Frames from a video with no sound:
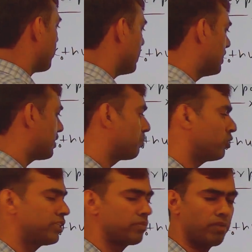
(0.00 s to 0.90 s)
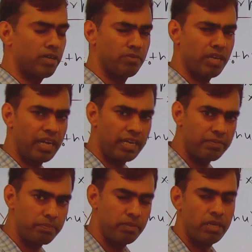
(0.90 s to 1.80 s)
interpolation formula and
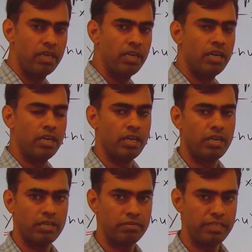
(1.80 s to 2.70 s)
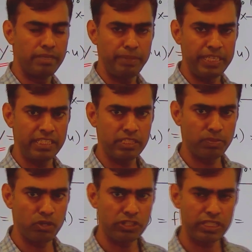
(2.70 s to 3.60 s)
repeat this
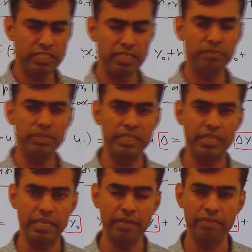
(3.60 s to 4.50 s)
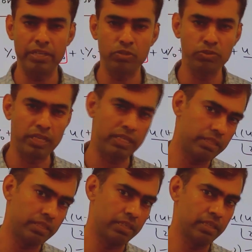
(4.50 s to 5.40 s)
process, then we able to get
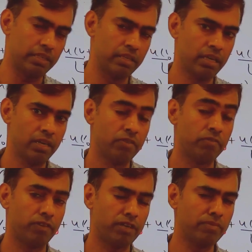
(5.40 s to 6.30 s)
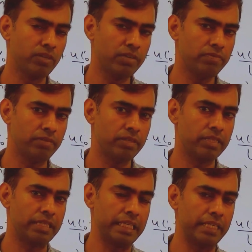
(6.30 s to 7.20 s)
the formula for the
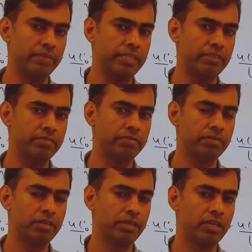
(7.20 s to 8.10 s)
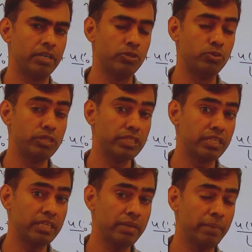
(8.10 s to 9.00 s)
derivative using
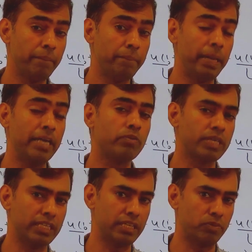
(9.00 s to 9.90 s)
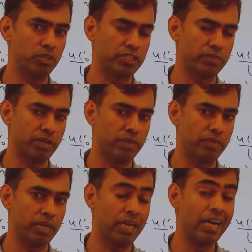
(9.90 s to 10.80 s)
the backward interpolation
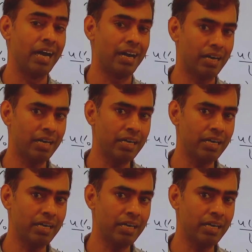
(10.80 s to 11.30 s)
formula. Or